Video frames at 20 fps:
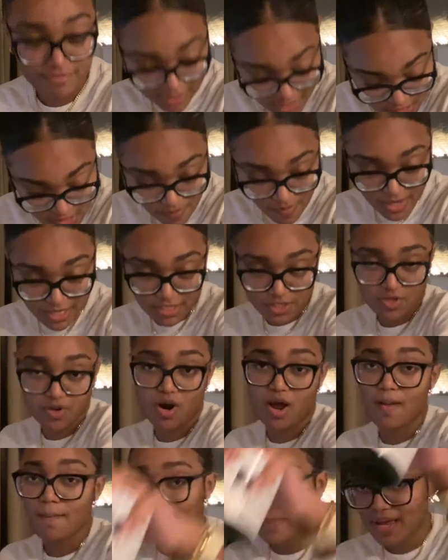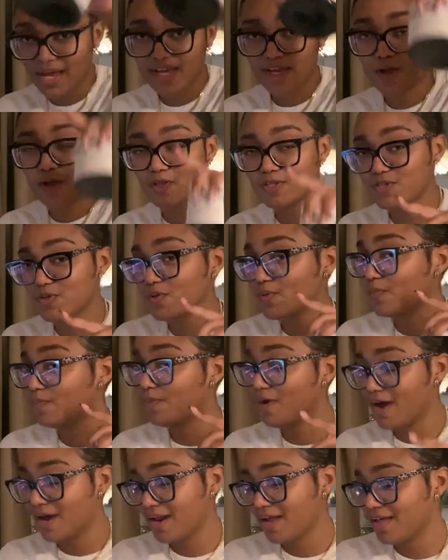this body scrub. I also
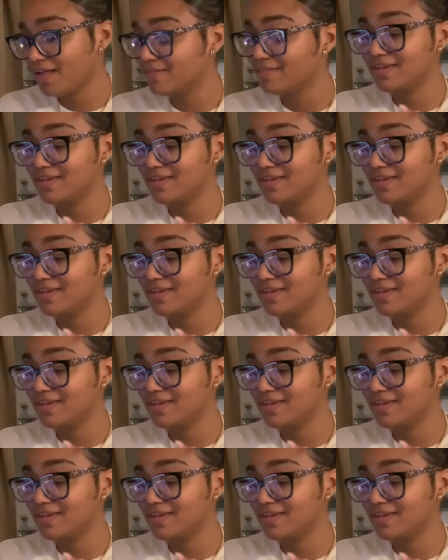bought,